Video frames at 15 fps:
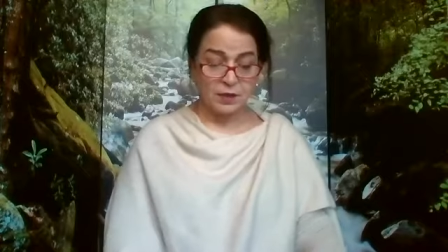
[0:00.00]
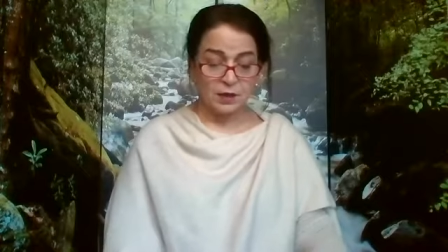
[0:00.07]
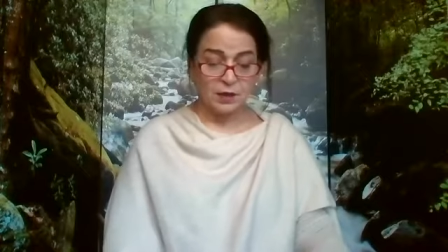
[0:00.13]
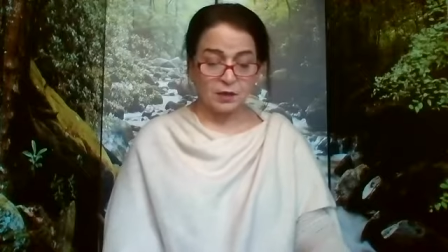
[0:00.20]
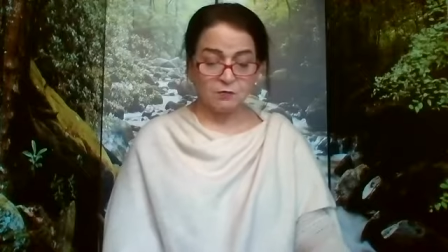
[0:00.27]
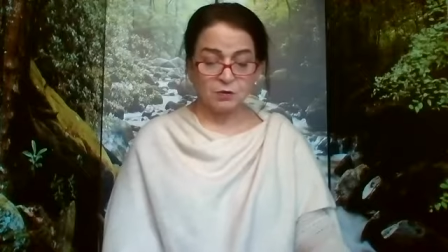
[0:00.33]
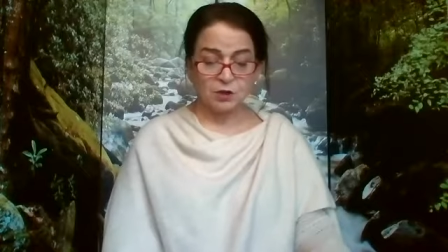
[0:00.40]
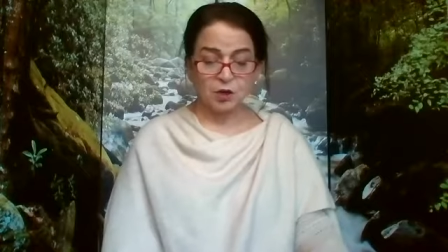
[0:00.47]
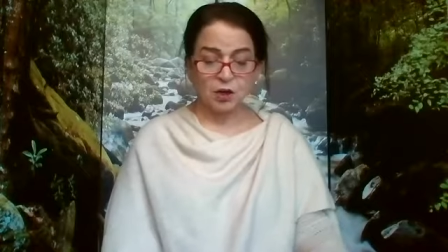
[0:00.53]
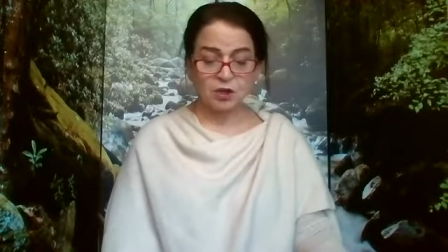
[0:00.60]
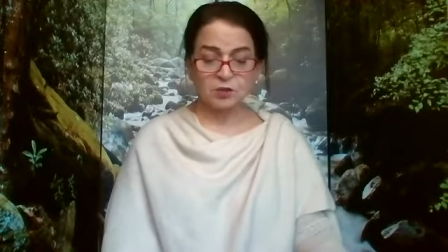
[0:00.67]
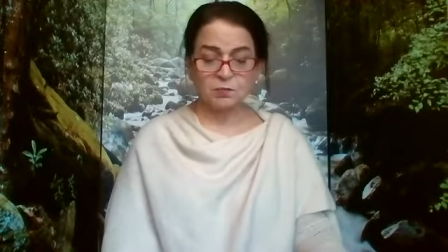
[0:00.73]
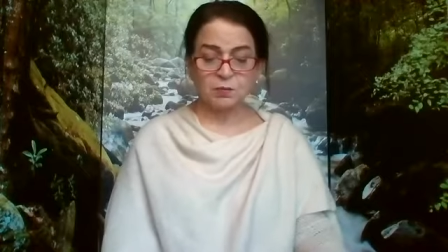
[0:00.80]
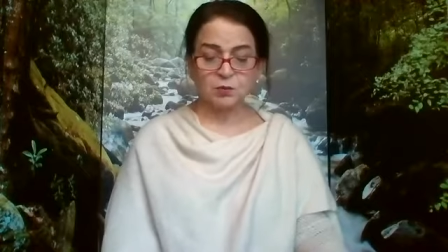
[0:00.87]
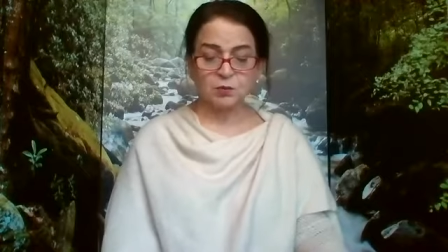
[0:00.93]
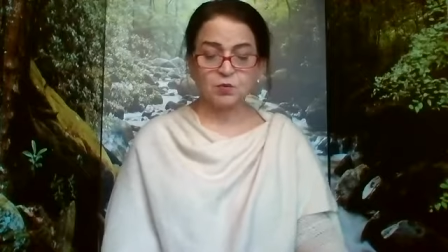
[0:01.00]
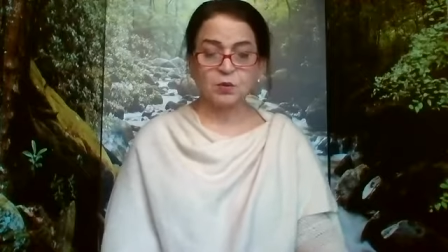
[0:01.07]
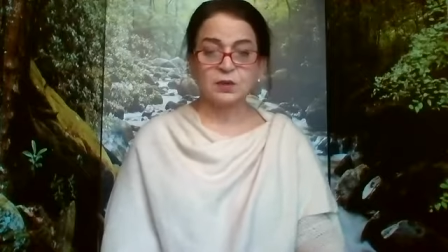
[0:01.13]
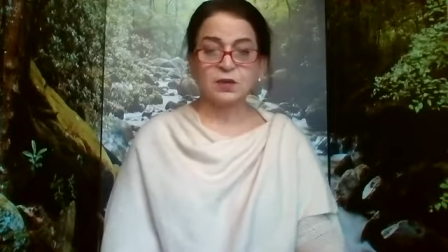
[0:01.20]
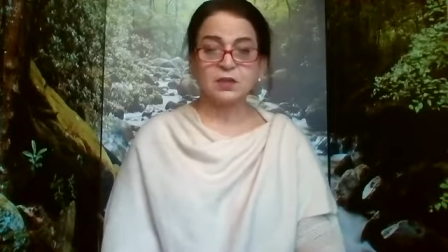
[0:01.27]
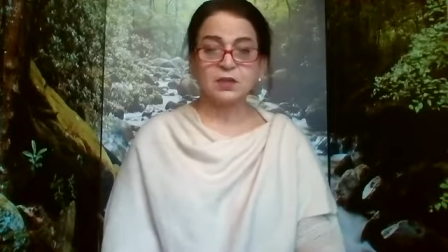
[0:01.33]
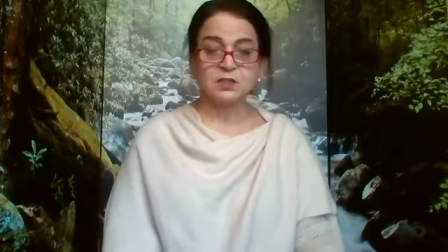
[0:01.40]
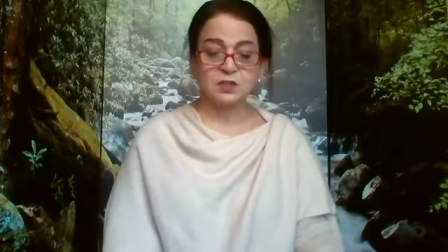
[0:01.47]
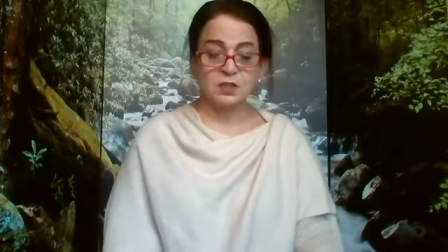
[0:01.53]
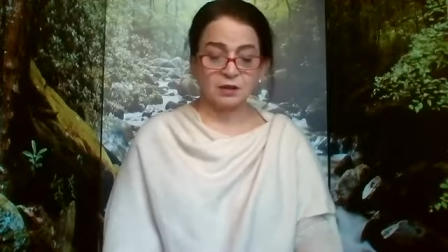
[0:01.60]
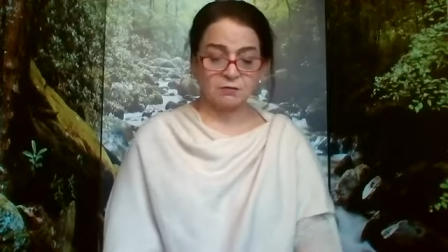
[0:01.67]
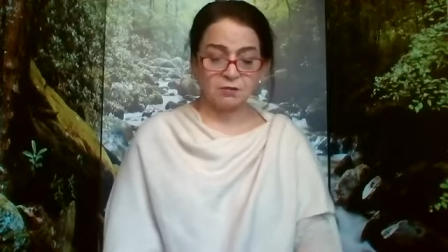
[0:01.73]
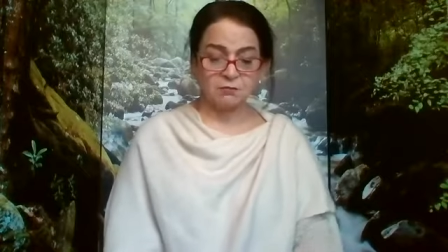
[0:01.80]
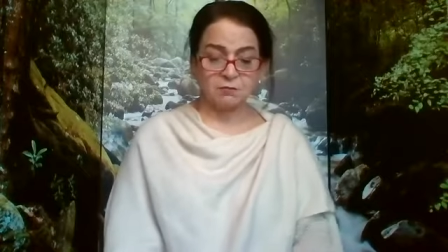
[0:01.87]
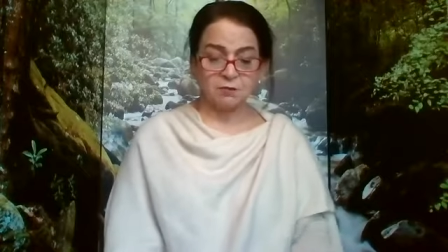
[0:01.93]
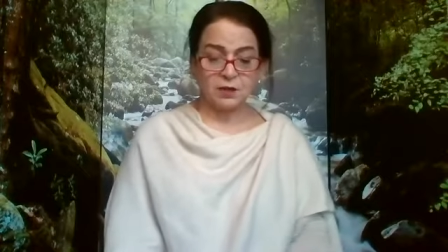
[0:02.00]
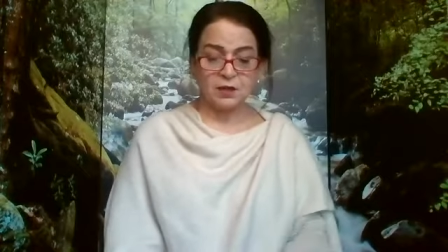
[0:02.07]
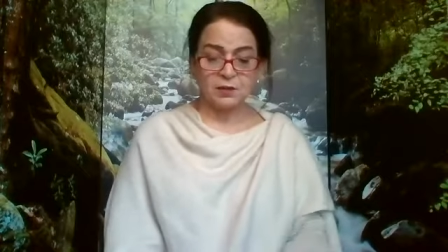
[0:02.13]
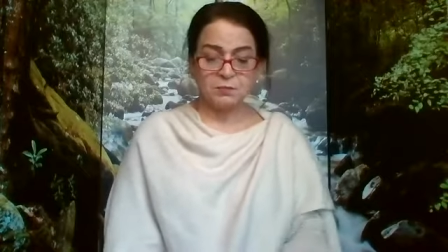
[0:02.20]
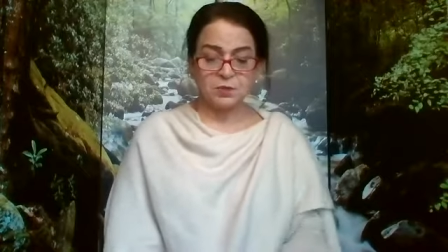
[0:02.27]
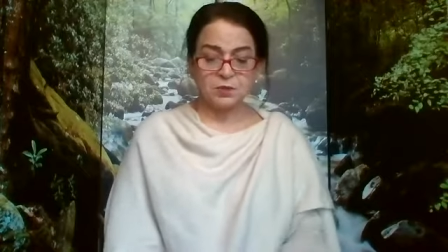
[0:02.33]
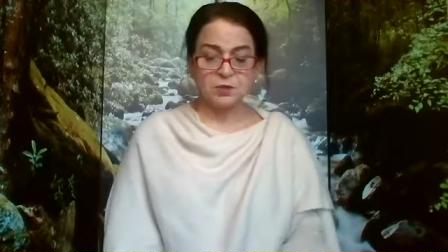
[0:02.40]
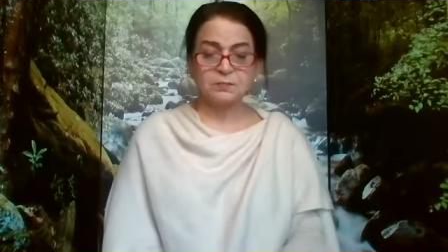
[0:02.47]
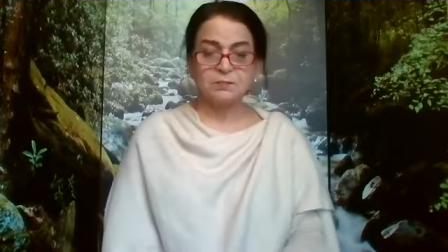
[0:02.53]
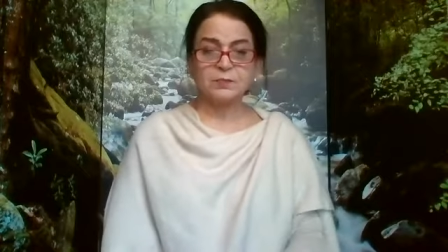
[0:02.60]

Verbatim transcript: And we talked about what are the seven flames.